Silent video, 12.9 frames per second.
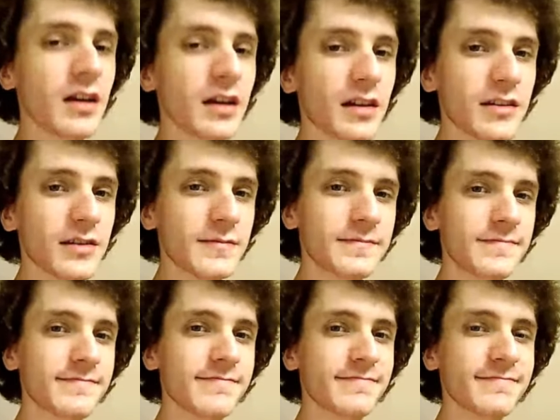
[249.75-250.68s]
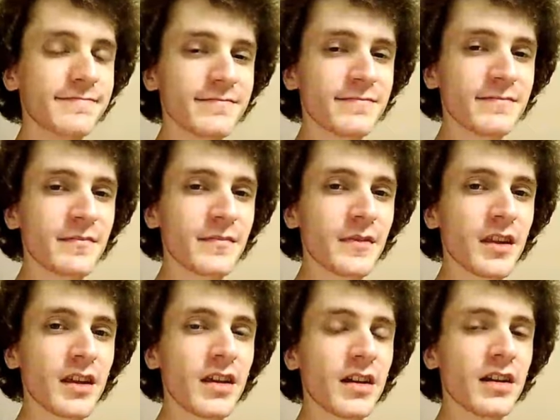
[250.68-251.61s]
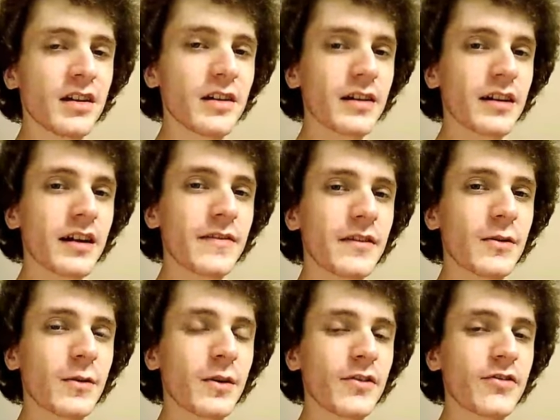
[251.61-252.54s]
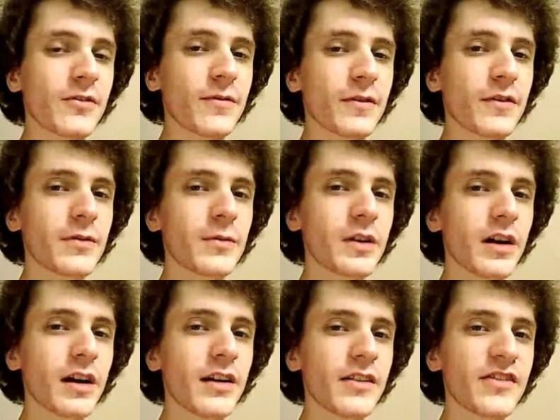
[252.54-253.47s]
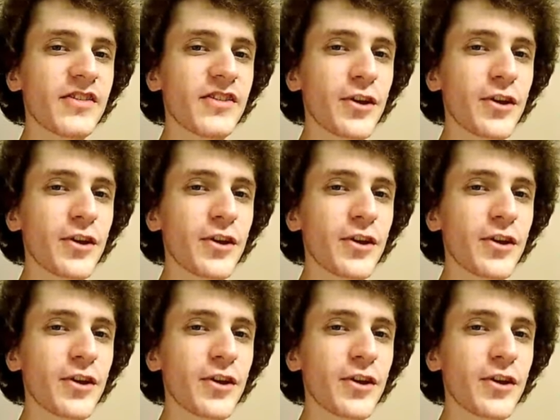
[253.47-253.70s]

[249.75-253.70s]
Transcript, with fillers: Um, all right, I have a question for you guys.